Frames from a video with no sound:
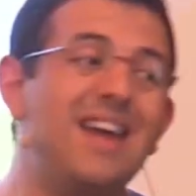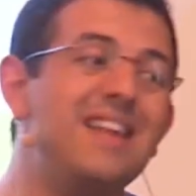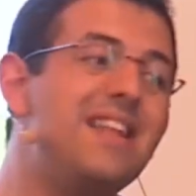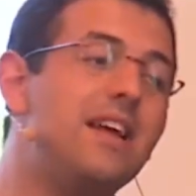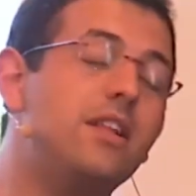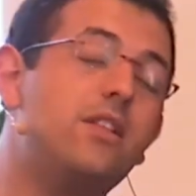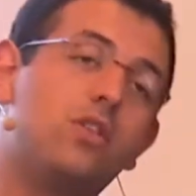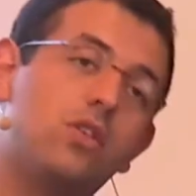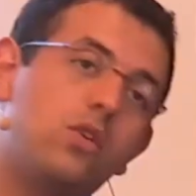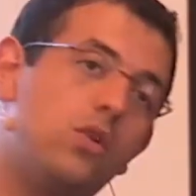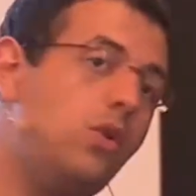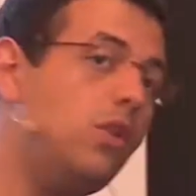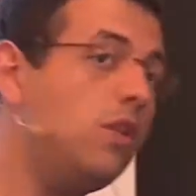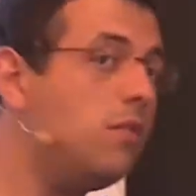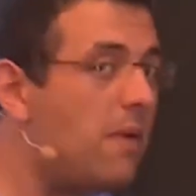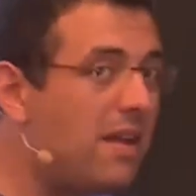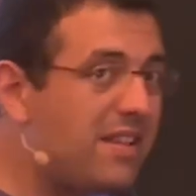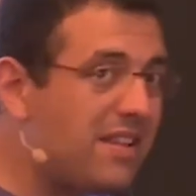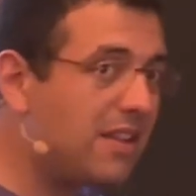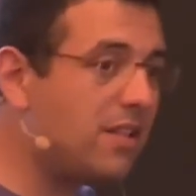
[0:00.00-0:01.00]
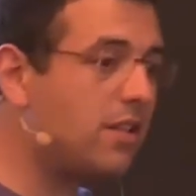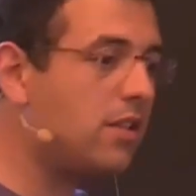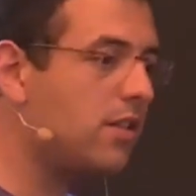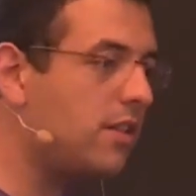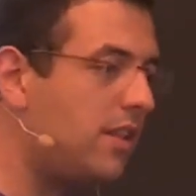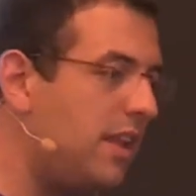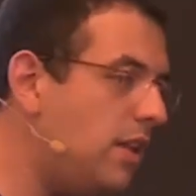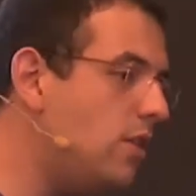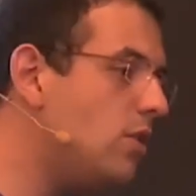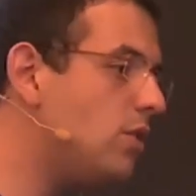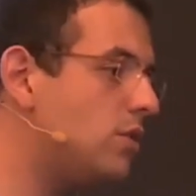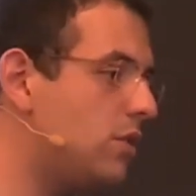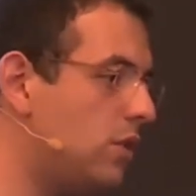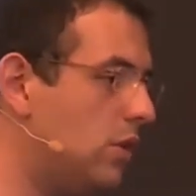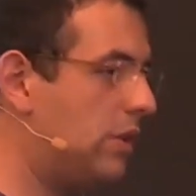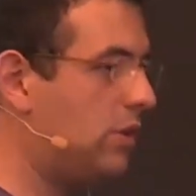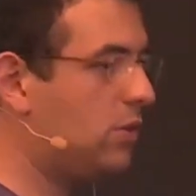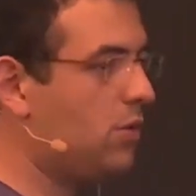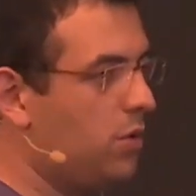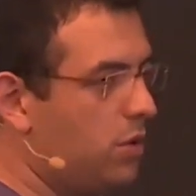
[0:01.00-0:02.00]
That's good, but that's still not
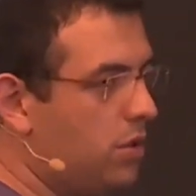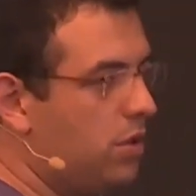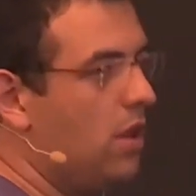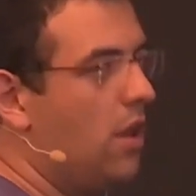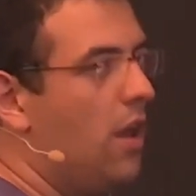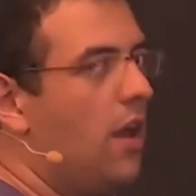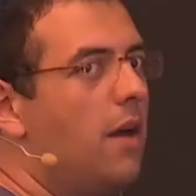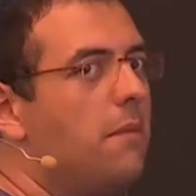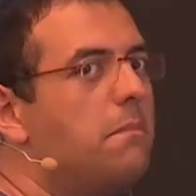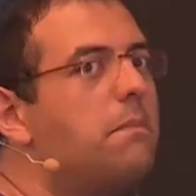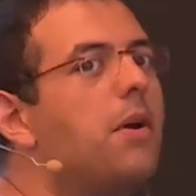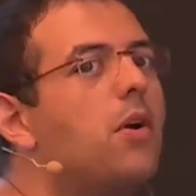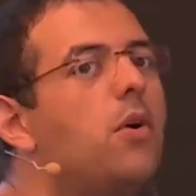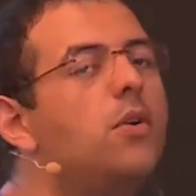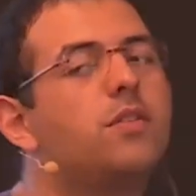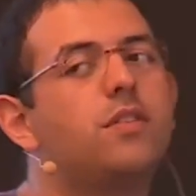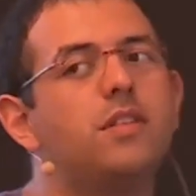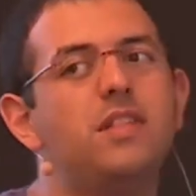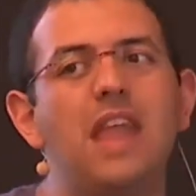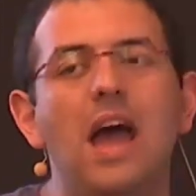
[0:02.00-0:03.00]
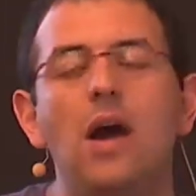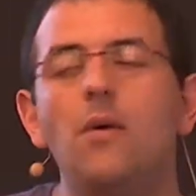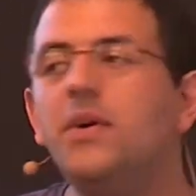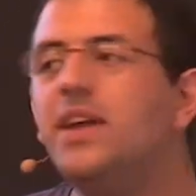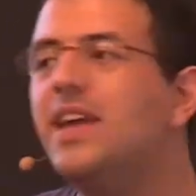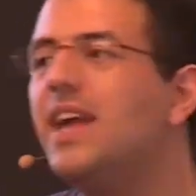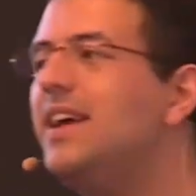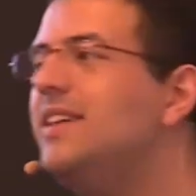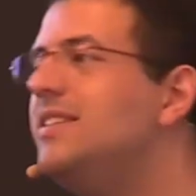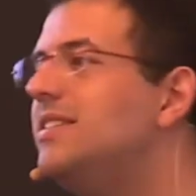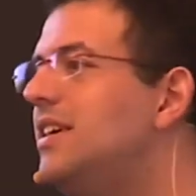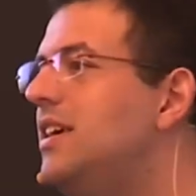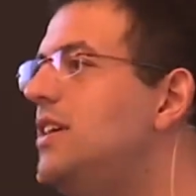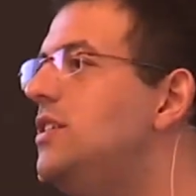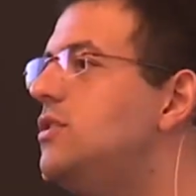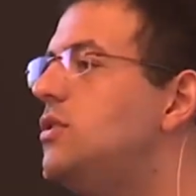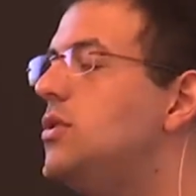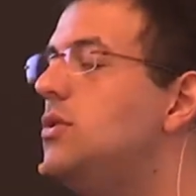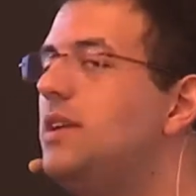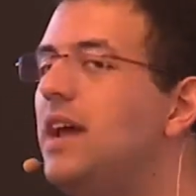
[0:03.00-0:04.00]
that good, because now we get
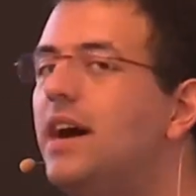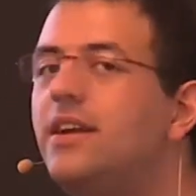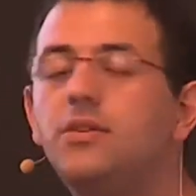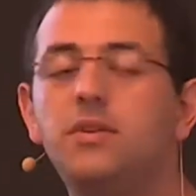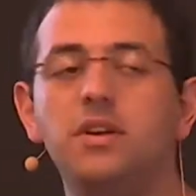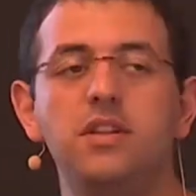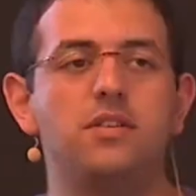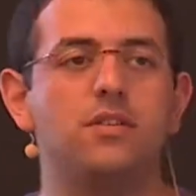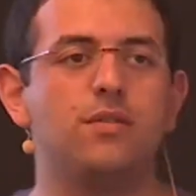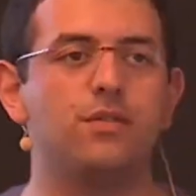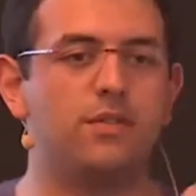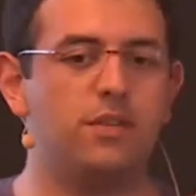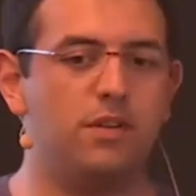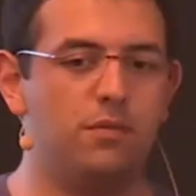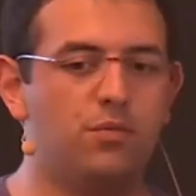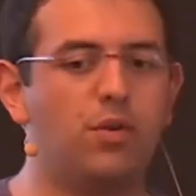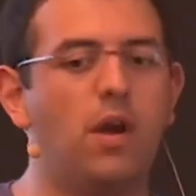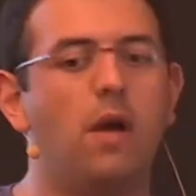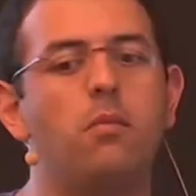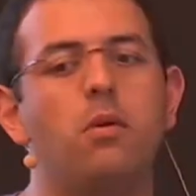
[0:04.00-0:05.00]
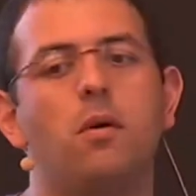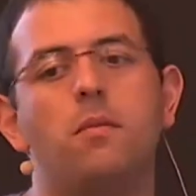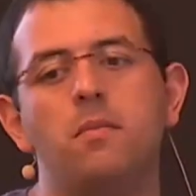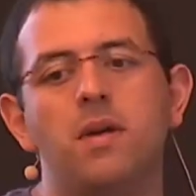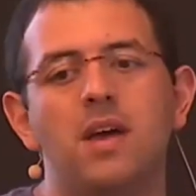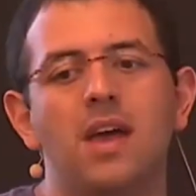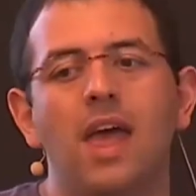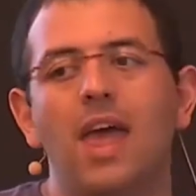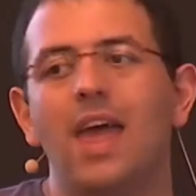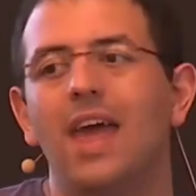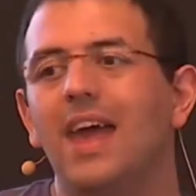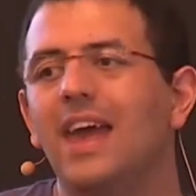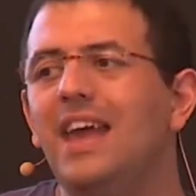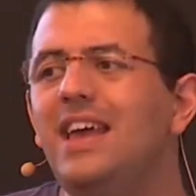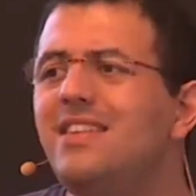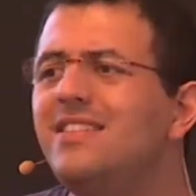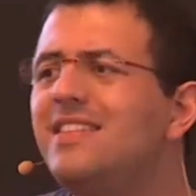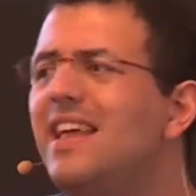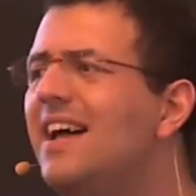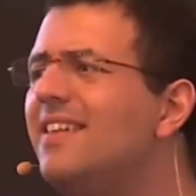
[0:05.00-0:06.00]
into another interesting problem,
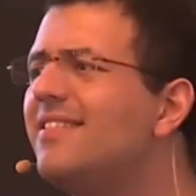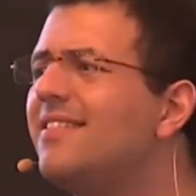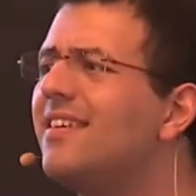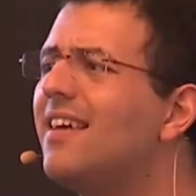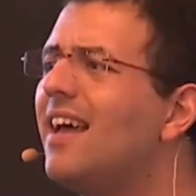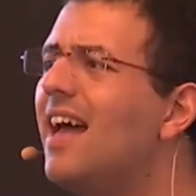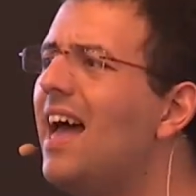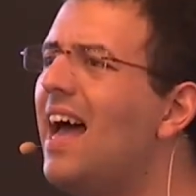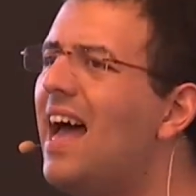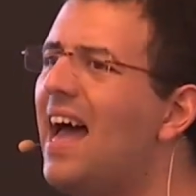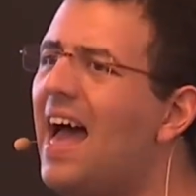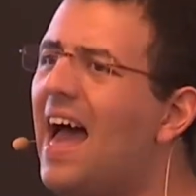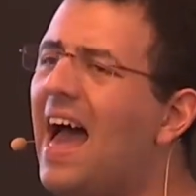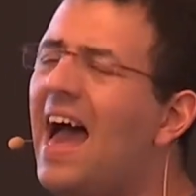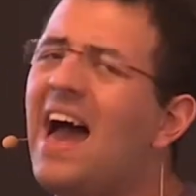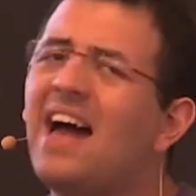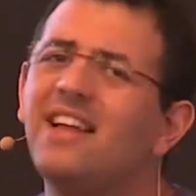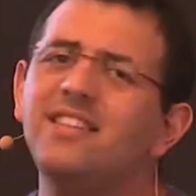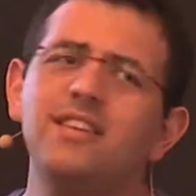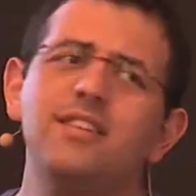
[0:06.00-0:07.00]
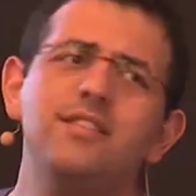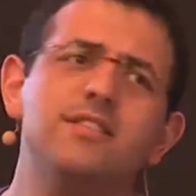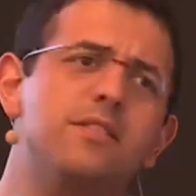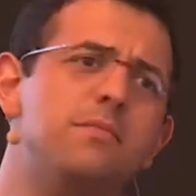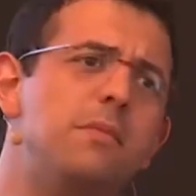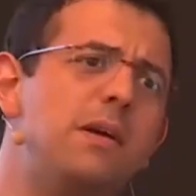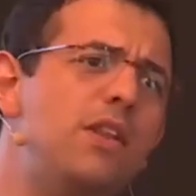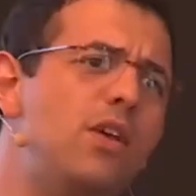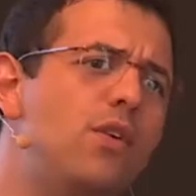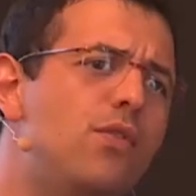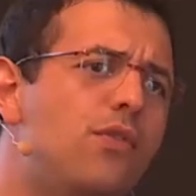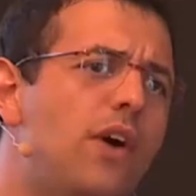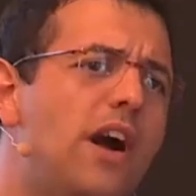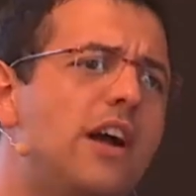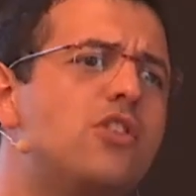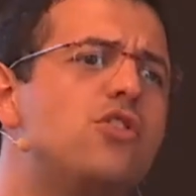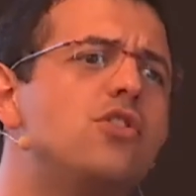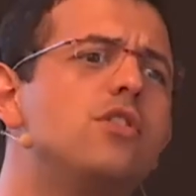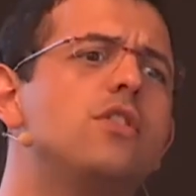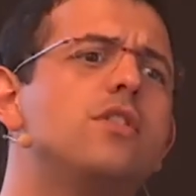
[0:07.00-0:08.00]
is that hard disk
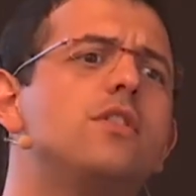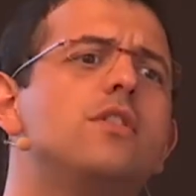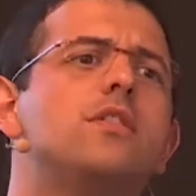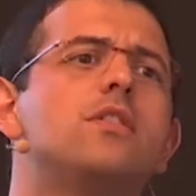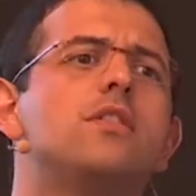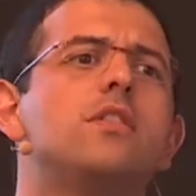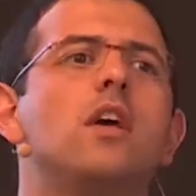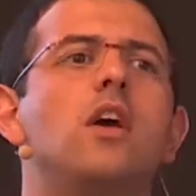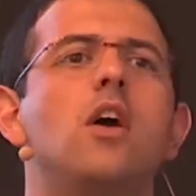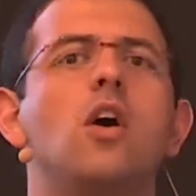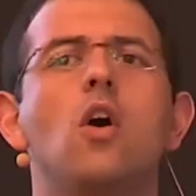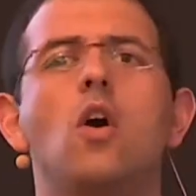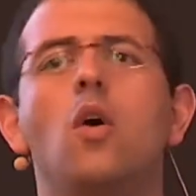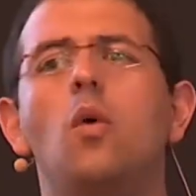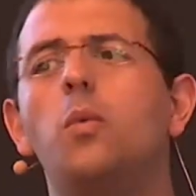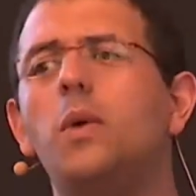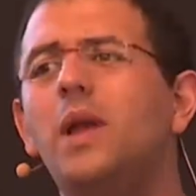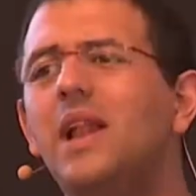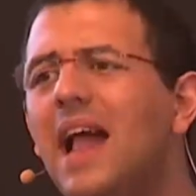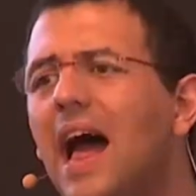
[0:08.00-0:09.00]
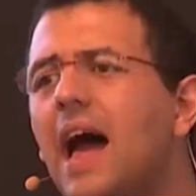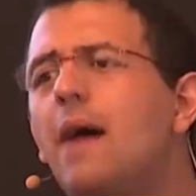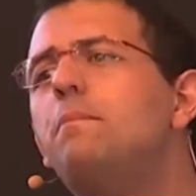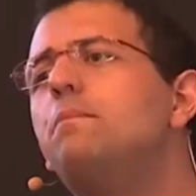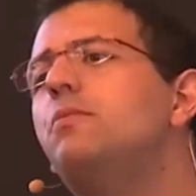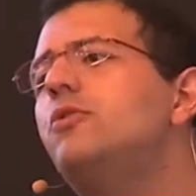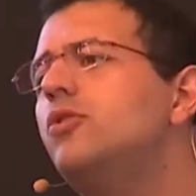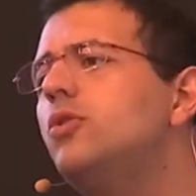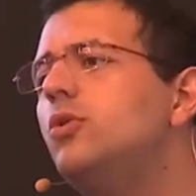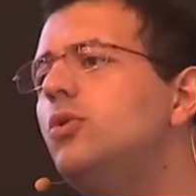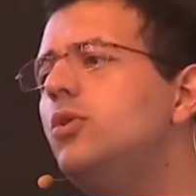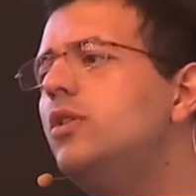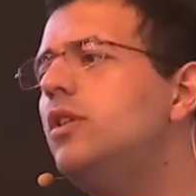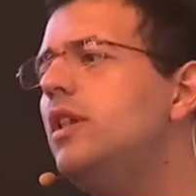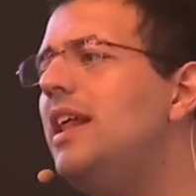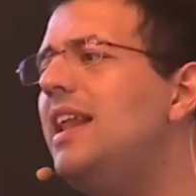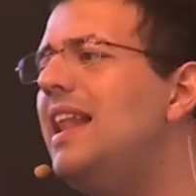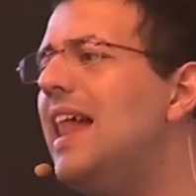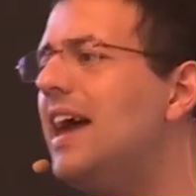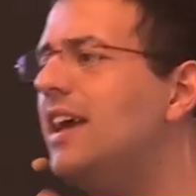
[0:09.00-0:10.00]
manufacturers will
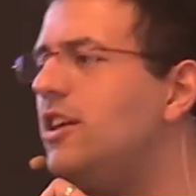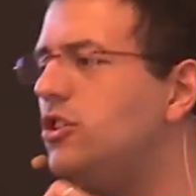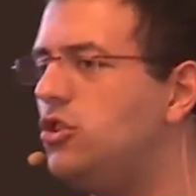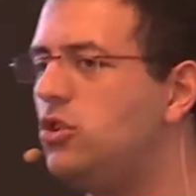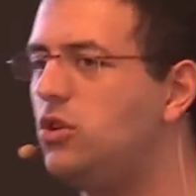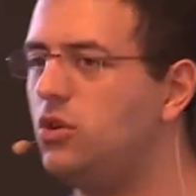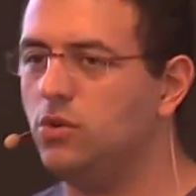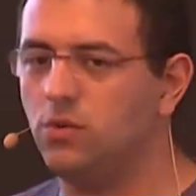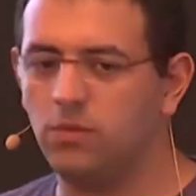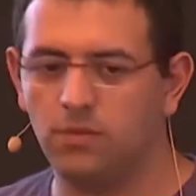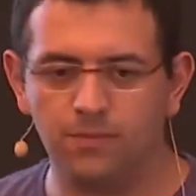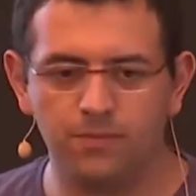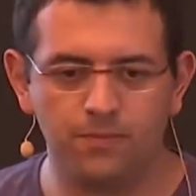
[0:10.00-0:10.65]
absolutely lie to you.